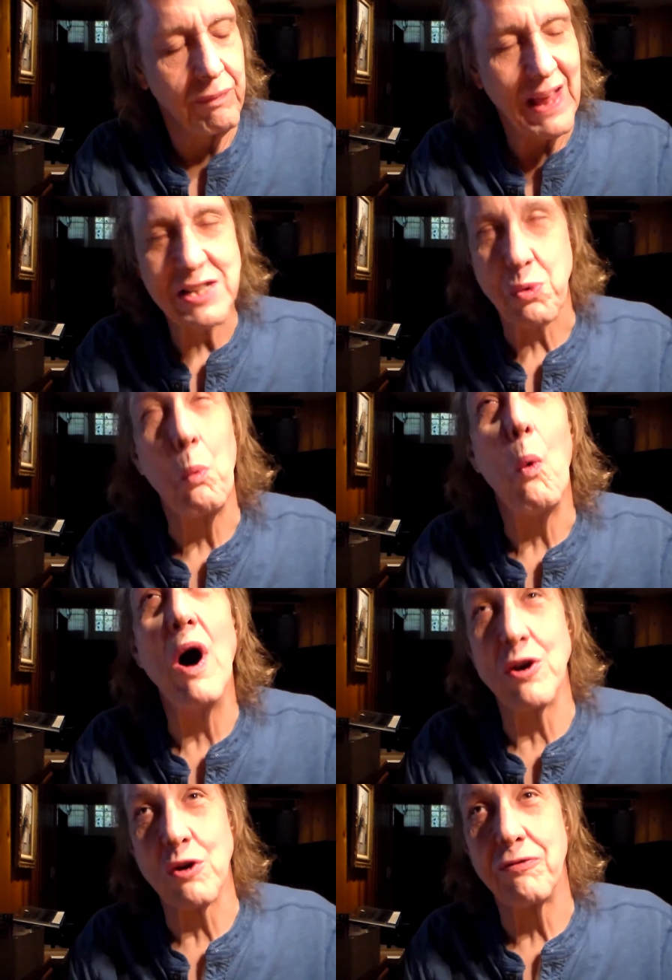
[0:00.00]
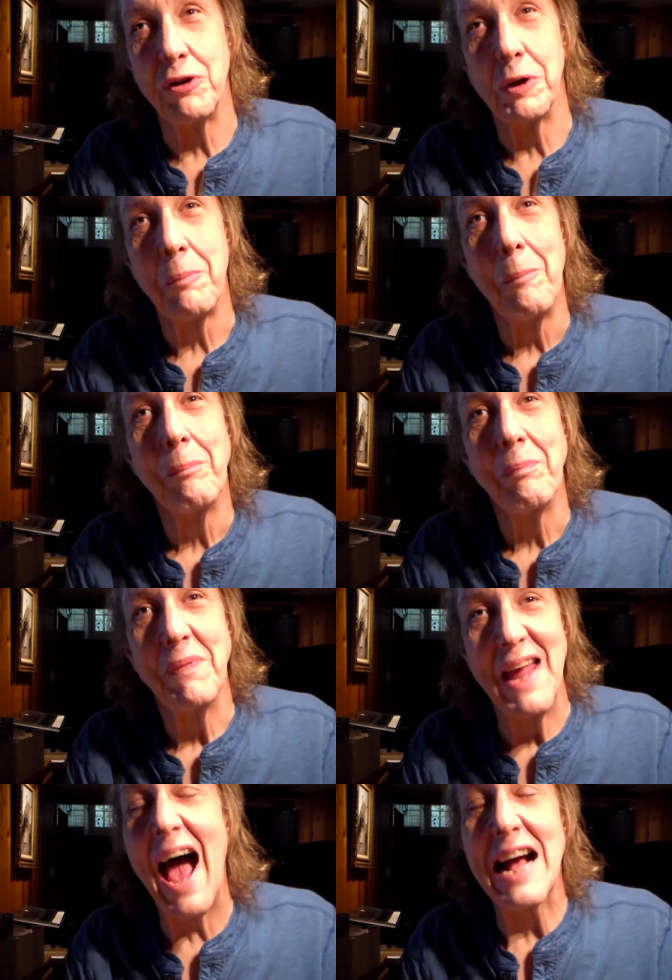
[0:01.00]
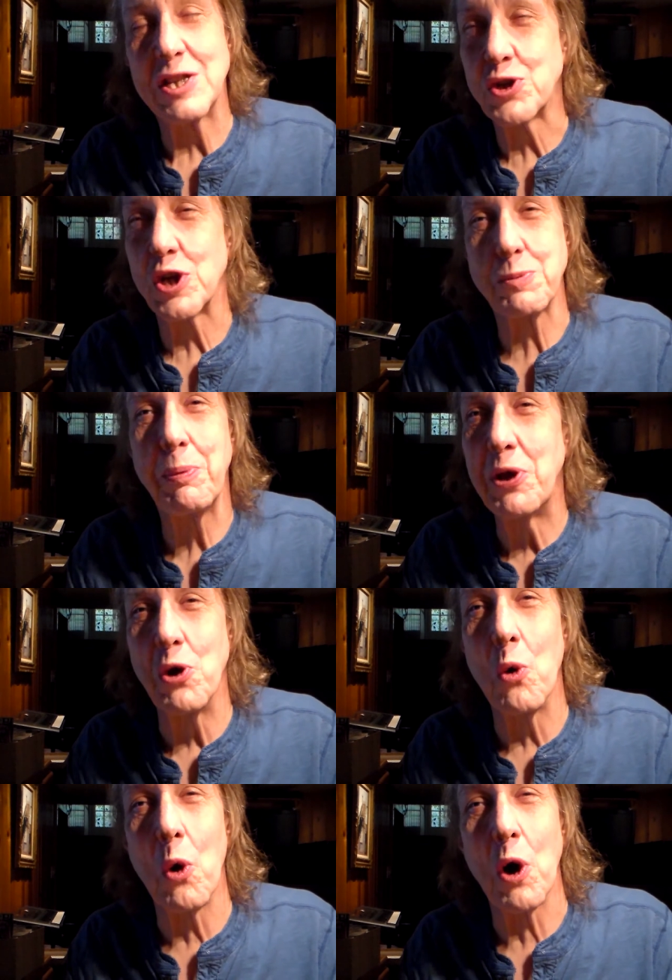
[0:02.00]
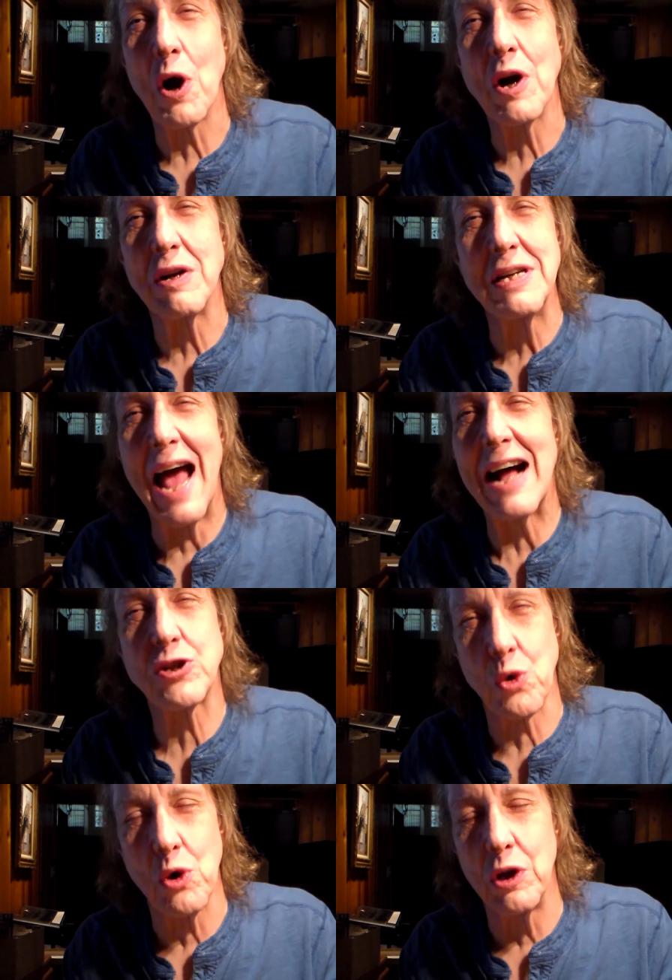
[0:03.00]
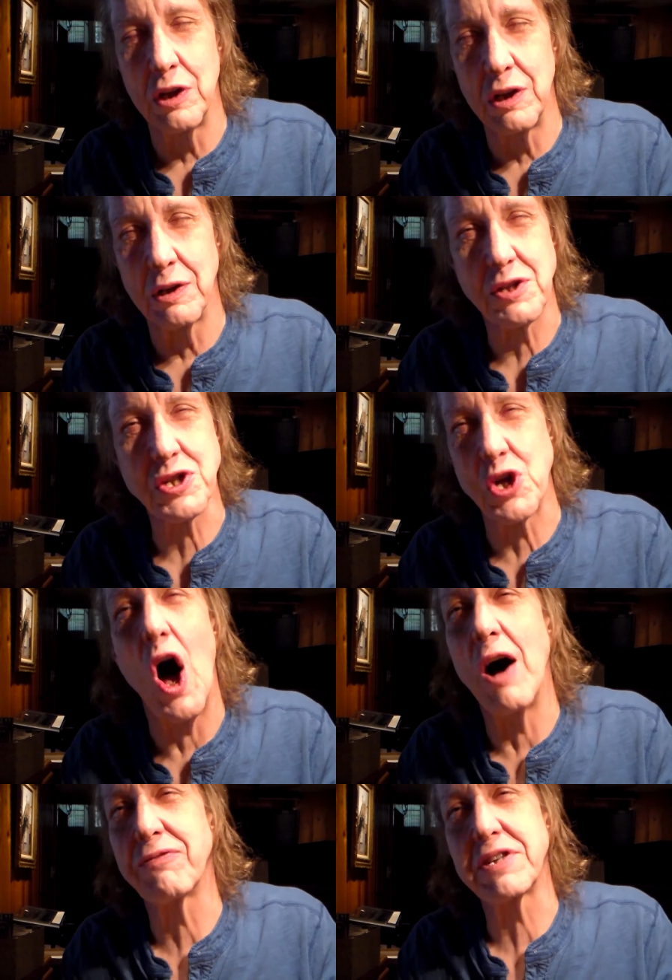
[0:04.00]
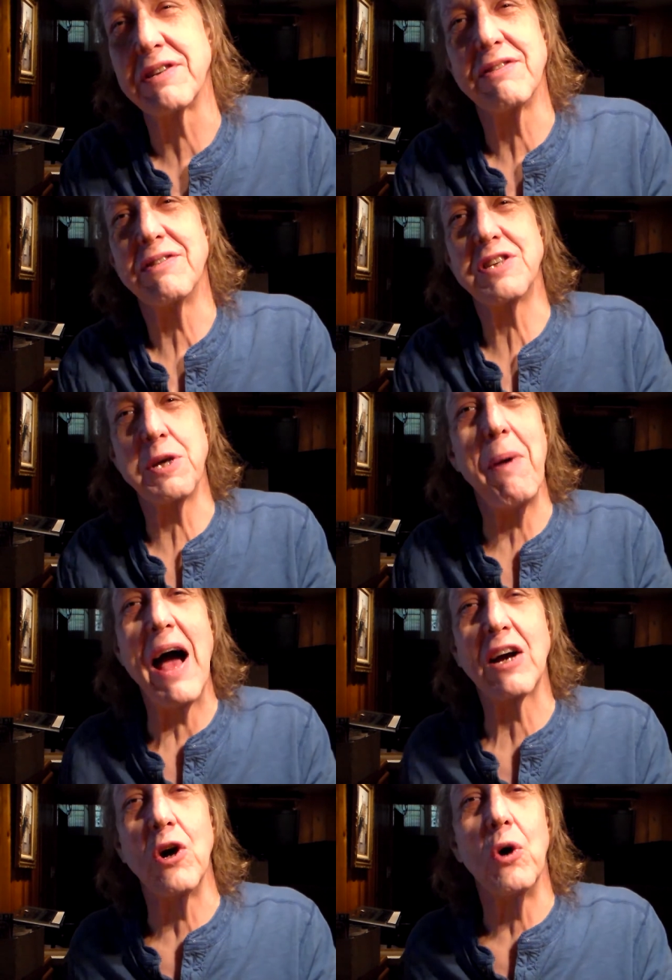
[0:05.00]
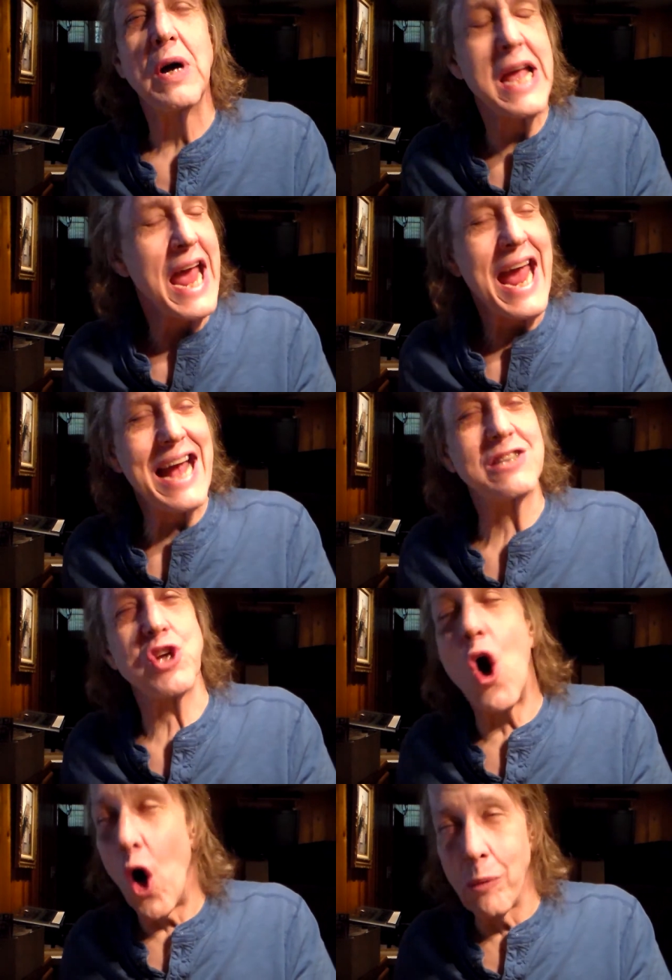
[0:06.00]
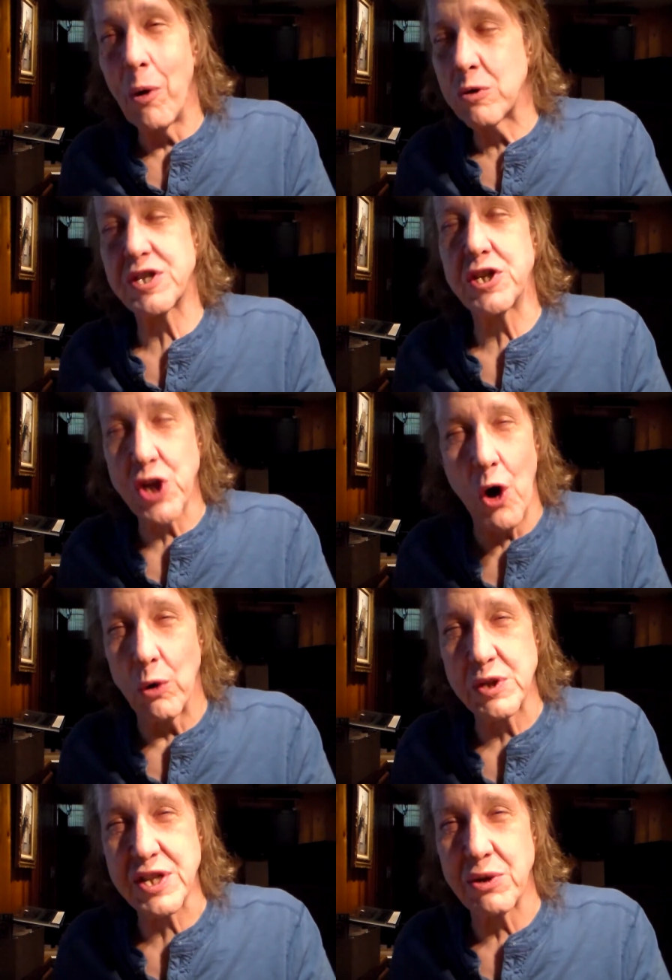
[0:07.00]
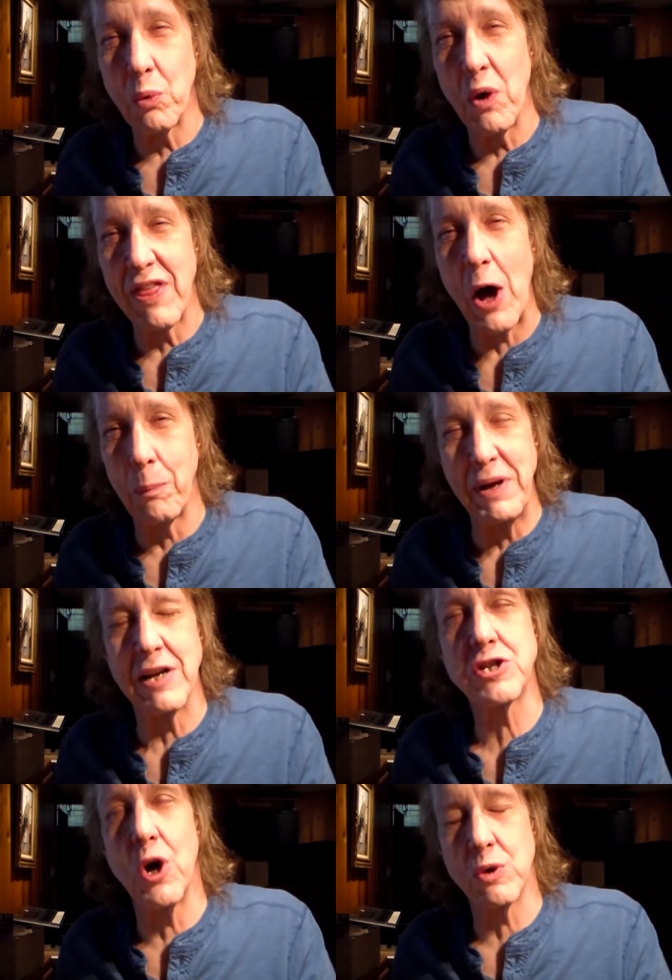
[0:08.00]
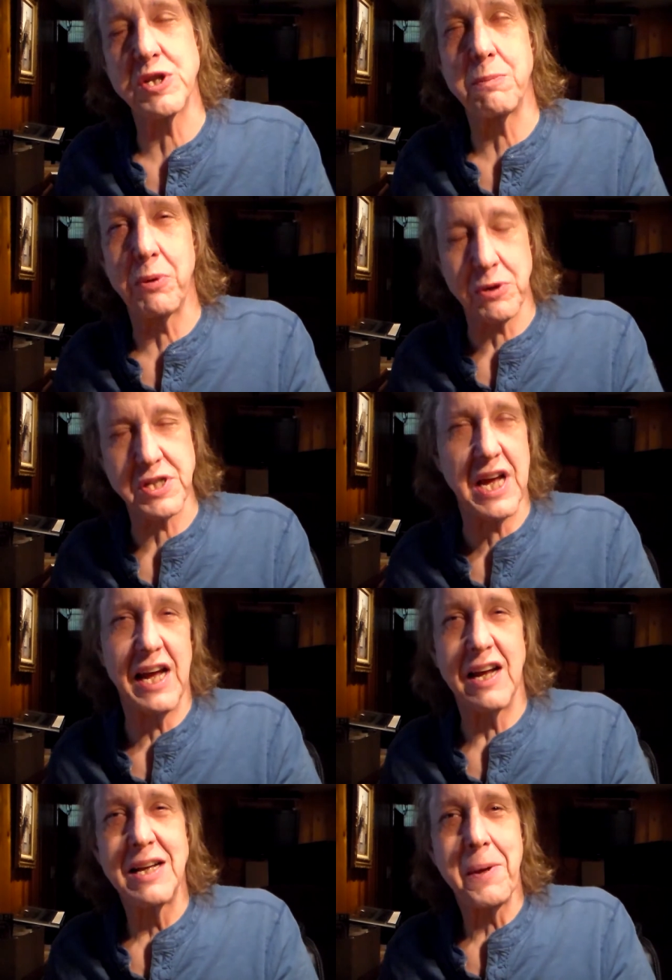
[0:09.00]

That's wonderful. Yeah, it's just pure, natural, soft tobacco. It's almost a toast without being toasted per se.